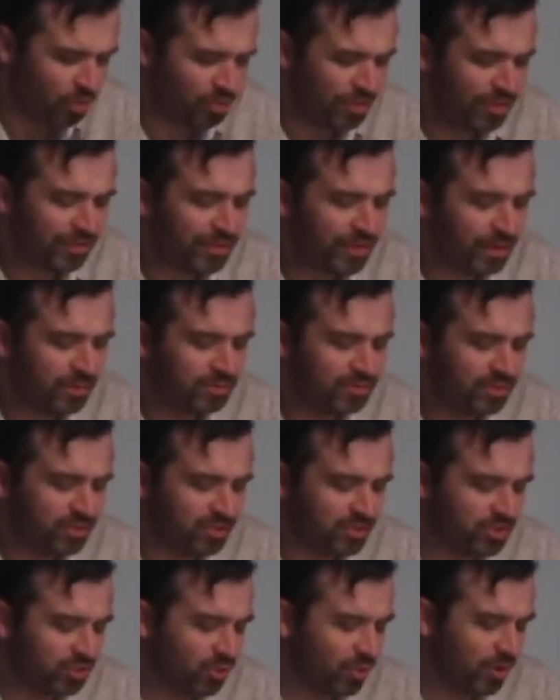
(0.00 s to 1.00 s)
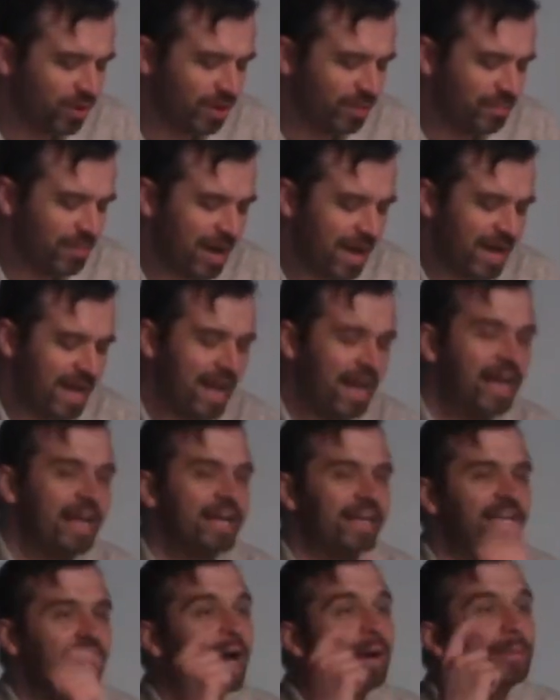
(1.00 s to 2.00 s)
that there was a sword in my
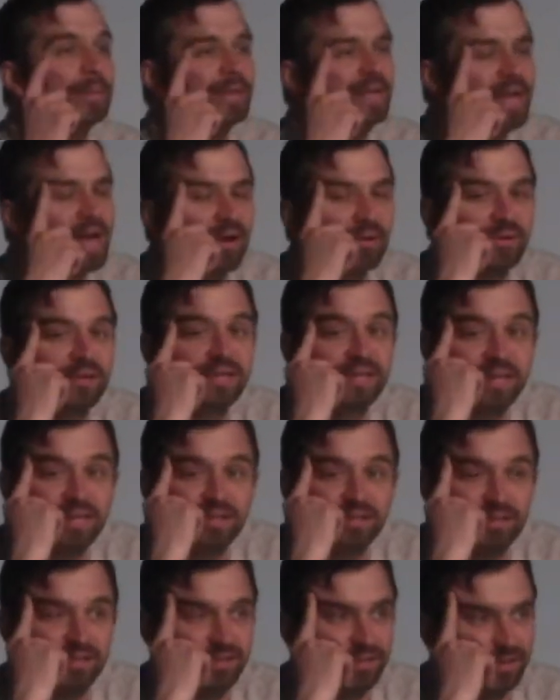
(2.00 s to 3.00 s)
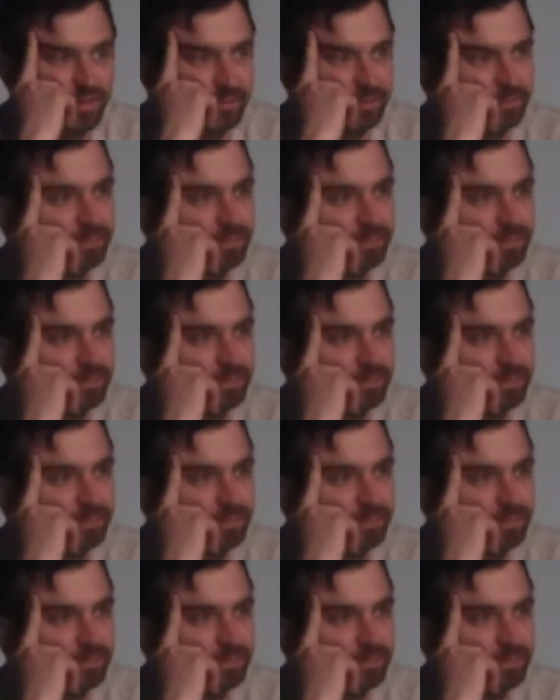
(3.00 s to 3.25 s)
hand, I would now kill you."